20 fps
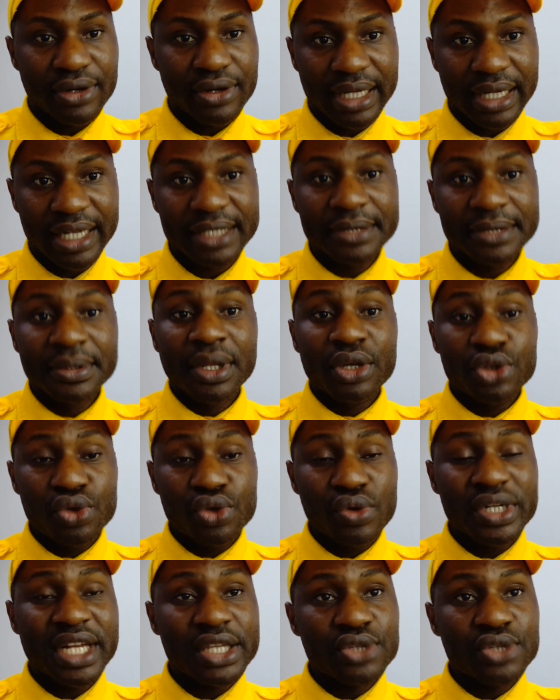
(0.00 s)
All right,
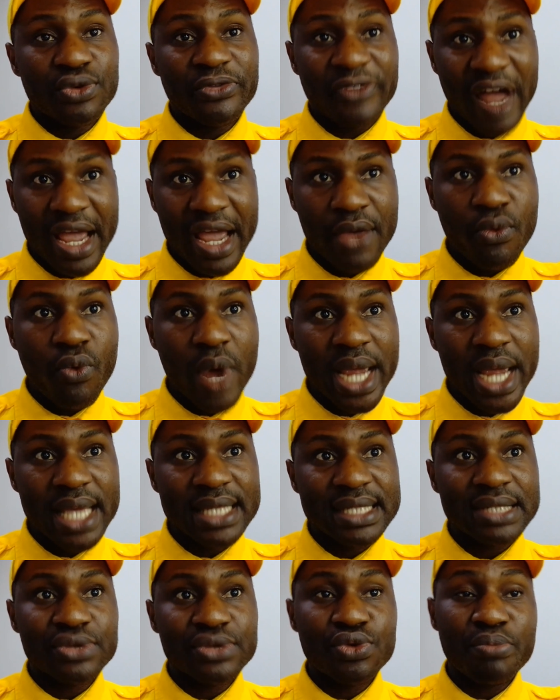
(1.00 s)
you need to find
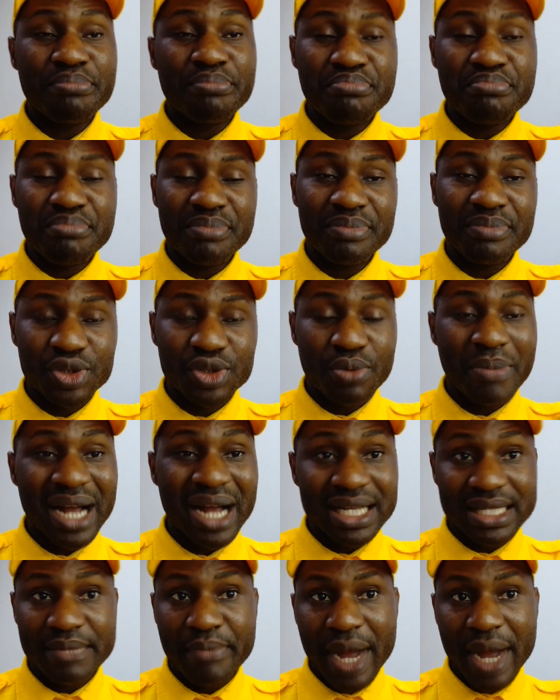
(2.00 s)
ways to
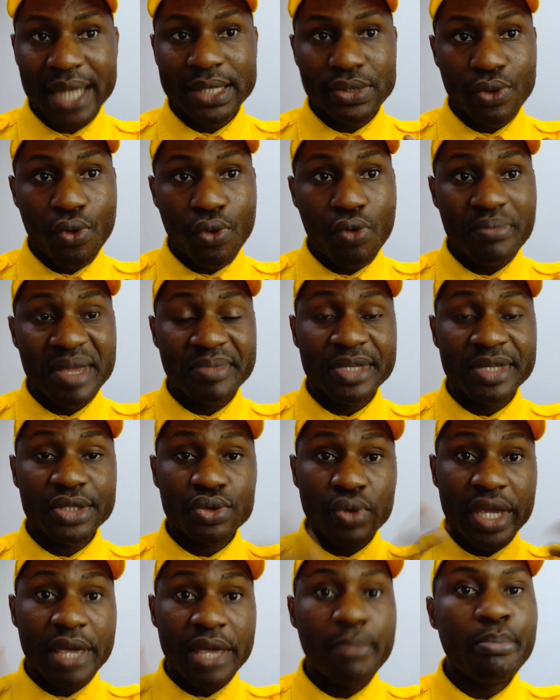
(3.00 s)
maximize or maybe
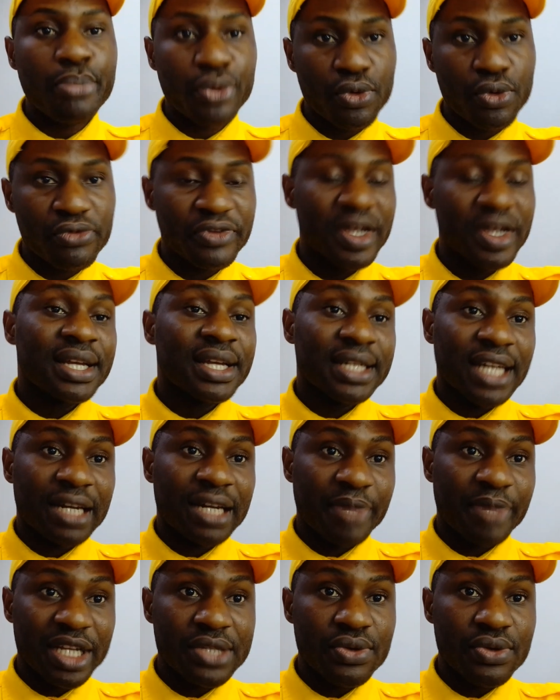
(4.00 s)
to improve
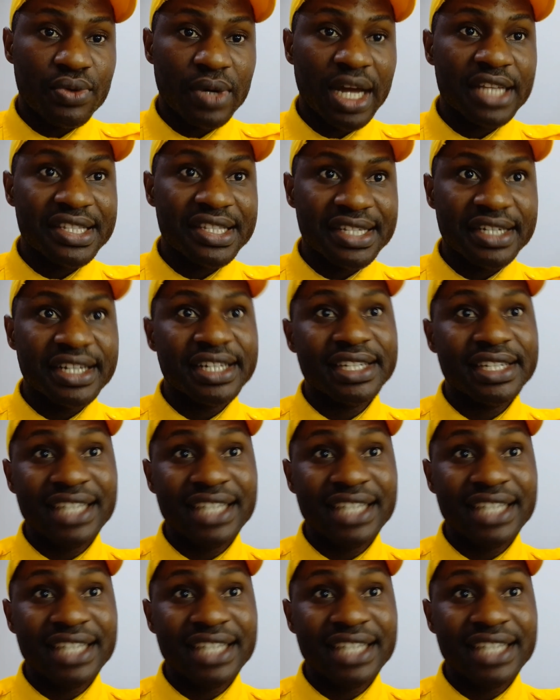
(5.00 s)
that particular degree.